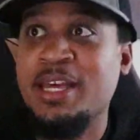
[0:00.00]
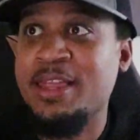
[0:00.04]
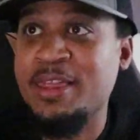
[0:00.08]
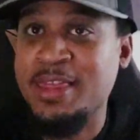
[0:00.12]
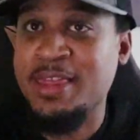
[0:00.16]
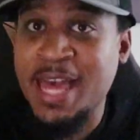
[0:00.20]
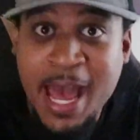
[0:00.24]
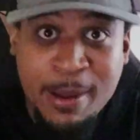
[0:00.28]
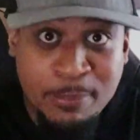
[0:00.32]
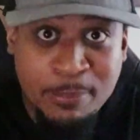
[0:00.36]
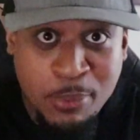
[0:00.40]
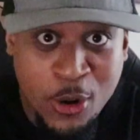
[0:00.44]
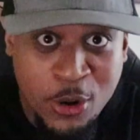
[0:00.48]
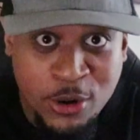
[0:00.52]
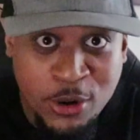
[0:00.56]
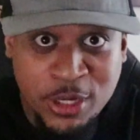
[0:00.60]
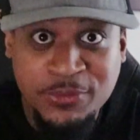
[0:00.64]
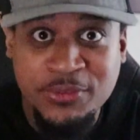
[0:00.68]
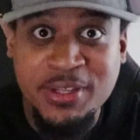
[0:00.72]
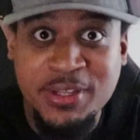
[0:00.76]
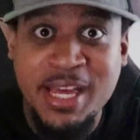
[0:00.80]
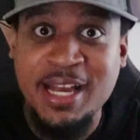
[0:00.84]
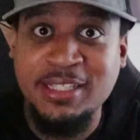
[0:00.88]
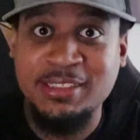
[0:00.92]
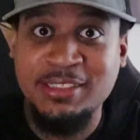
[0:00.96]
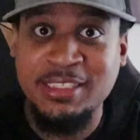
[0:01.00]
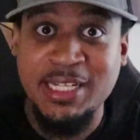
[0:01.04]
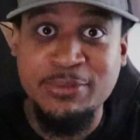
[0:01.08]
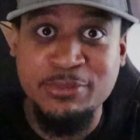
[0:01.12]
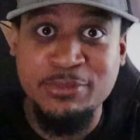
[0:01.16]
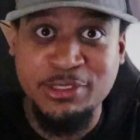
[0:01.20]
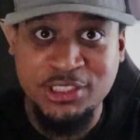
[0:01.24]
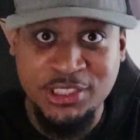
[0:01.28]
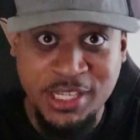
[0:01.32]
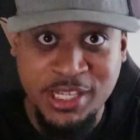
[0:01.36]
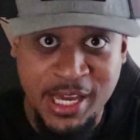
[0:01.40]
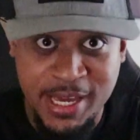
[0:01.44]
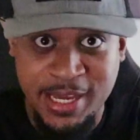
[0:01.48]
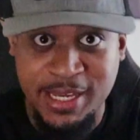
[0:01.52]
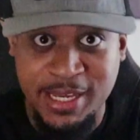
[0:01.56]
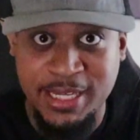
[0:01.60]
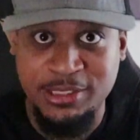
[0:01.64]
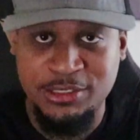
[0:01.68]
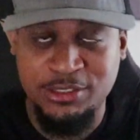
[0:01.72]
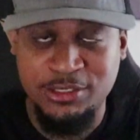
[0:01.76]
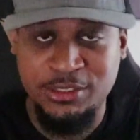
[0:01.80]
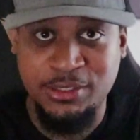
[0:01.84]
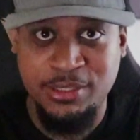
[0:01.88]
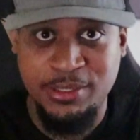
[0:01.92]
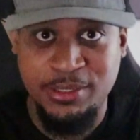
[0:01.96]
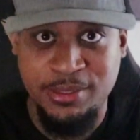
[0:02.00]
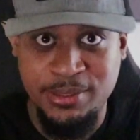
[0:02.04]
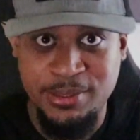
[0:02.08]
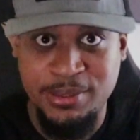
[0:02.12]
That part of it has never changed.